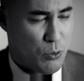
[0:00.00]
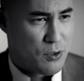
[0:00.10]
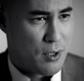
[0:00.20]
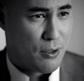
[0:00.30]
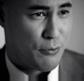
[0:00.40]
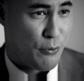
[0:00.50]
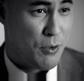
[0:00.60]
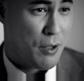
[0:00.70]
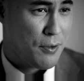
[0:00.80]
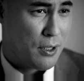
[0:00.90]
who started from
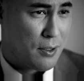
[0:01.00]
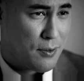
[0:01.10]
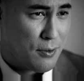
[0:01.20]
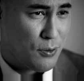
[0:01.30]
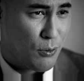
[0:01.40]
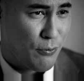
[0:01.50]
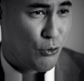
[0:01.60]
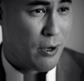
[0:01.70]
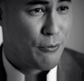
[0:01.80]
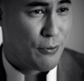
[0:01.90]
nothing as a sort of
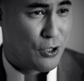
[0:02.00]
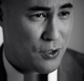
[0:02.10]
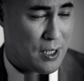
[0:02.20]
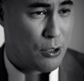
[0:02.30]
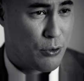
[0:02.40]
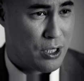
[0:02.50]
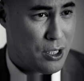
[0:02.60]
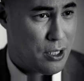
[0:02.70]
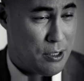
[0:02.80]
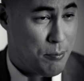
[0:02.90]
dried fish seller
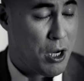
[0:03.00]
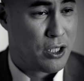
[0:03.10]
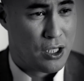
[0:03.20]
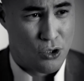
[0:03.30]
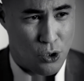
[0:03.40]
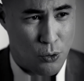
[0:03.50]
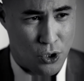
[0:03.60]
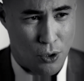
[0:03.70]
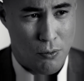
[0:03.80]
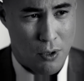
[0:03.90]
in, in a market in
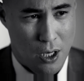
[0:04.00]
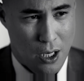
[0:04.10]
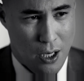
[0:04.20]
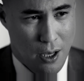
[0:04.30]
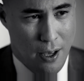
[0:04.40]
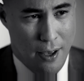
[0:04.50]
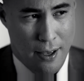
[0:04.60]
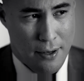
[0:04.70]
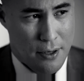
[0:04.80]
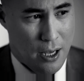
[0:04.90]
Tokyo
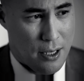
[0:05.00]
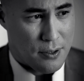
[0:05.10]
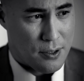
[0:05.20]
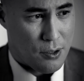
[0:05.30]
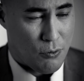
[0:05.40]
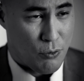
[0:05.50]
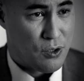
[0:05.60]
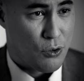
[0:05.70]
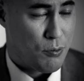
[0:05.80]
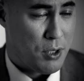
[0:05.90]
and has risen to